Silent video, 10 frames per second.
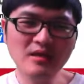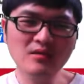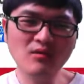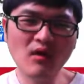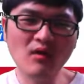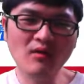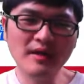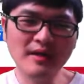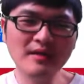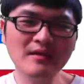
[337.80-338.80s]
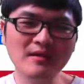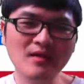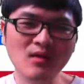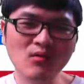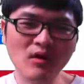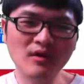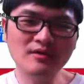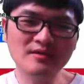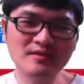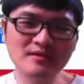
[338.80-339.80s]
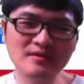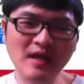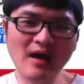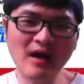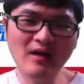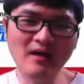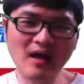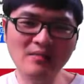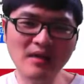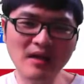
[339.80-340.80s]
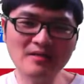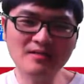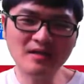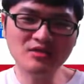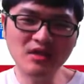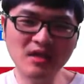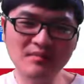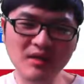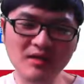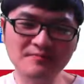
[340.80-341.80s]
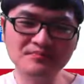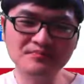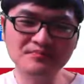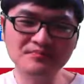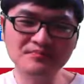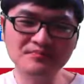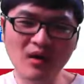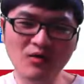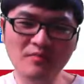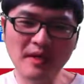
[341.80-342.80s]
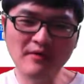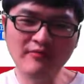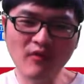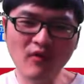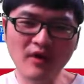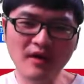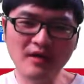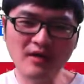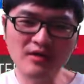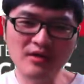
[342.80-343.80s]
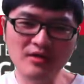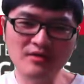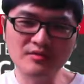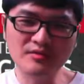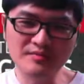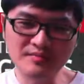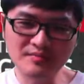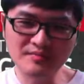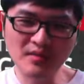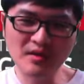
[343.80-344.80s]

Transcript: generally, words that are common in such email would be avoid or you